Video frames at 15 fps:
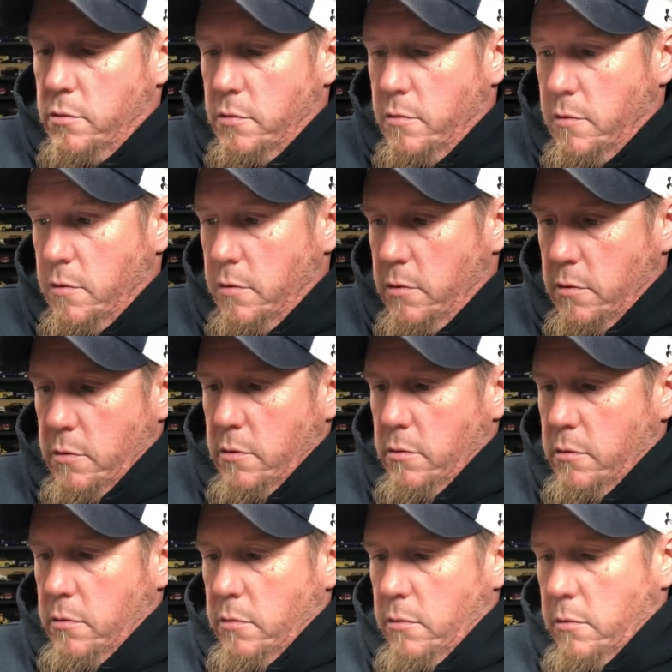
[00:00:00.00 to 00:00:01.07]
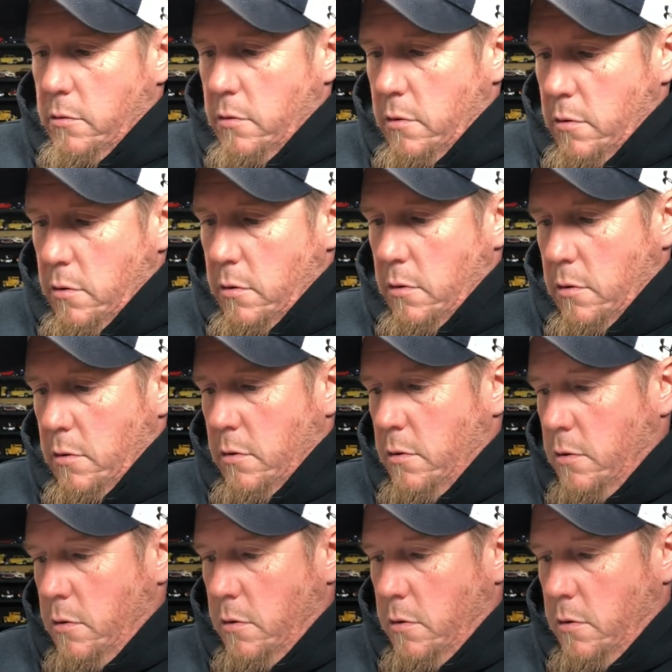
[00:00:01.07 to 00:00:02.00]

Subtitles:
Nothing is said.